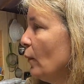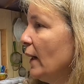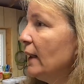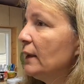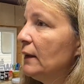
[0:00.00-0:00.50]

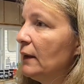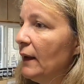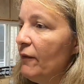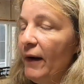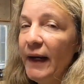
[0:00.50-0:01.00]
Well,
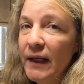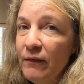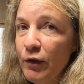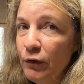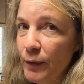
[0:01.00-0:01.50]
if any
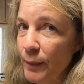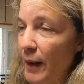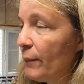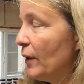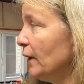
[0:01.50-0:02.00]
of you
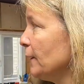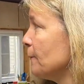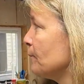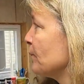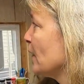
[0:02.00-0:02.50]
remember,
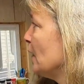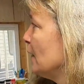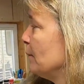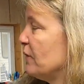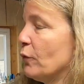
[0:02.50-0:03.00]

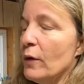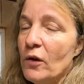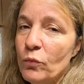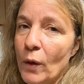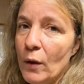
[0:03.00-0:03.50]
before
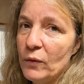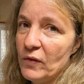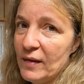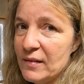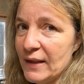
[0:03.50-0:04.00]
this wall was
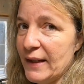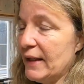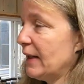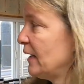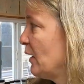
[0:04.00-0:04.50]

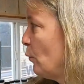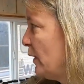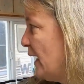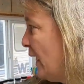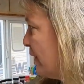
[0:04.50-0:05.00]
insulated,
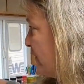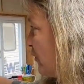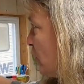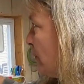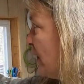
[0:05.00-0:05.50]
we had the
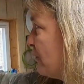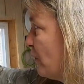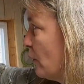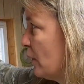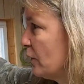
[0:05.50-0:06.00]
2 by
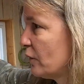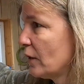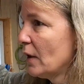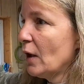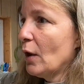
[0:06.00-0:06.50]
4s
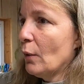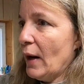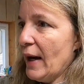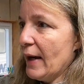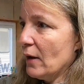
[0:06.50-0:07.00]

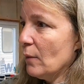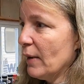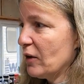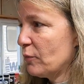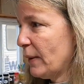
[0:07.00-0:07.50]
I had all
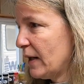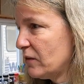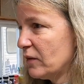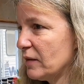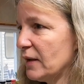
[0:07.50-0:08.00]
my
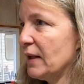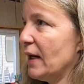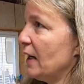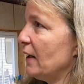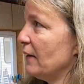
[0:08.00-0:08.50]
spices in
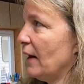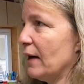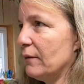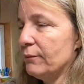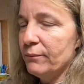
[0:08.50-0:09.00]
there, and
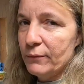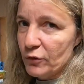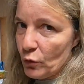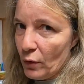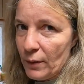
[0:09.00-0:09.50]
I
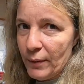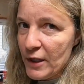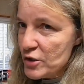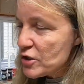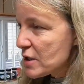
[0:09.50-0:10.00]
stored a
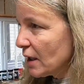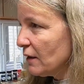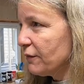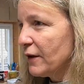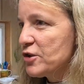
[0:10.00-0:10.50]
bunch of
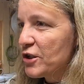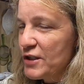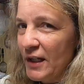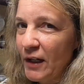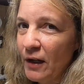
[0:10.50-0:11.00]
stuff just
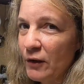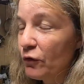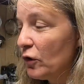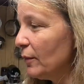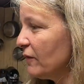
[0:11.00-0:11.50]
sitting on
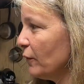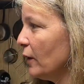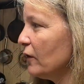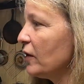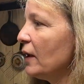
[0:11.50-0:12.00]
those 2 by
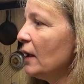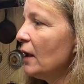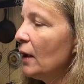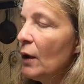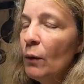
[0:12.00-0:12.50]
4s
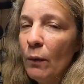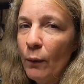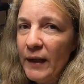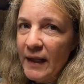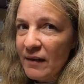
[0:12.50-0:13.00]

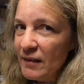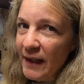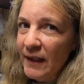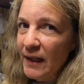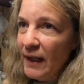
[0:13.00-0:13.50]
Well, when he
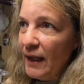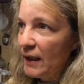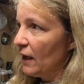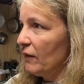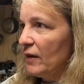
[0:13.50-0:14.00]
insulated it, it
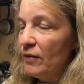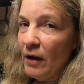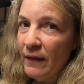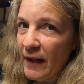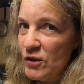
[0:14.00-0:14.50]
got rid of
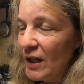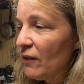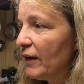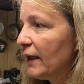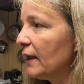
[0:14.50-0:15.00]
all that
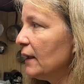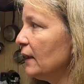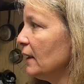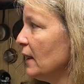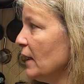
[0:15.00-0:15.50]
shelving.
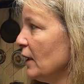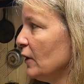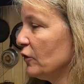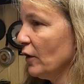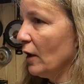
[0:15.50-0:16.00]

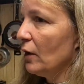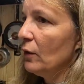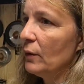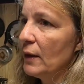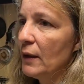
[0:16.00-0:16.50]

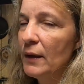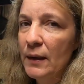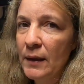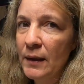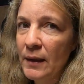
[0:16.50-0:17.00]
So
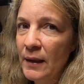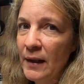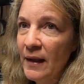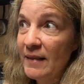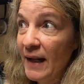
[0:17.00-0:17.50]

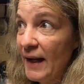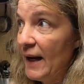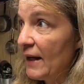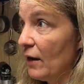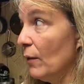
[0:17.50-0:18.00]
then I
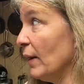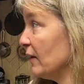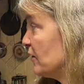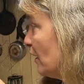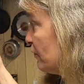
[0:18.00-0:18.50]
had all
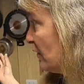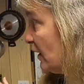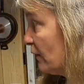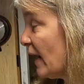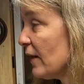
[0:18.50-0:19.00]
my stuff
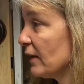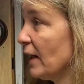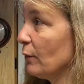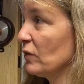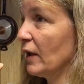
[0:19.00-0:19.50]
sitting around
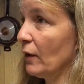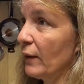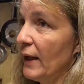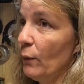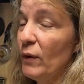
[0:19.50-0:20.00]
and I was like,
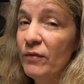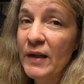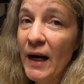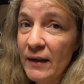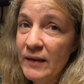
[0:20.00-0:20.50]
okay, we've
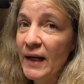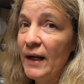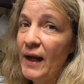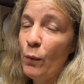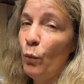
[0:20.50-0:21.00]
got to
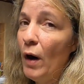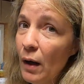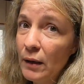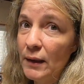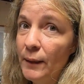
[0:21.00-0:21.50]
get a
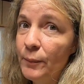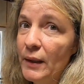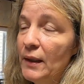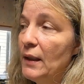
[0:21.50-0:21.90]
wall up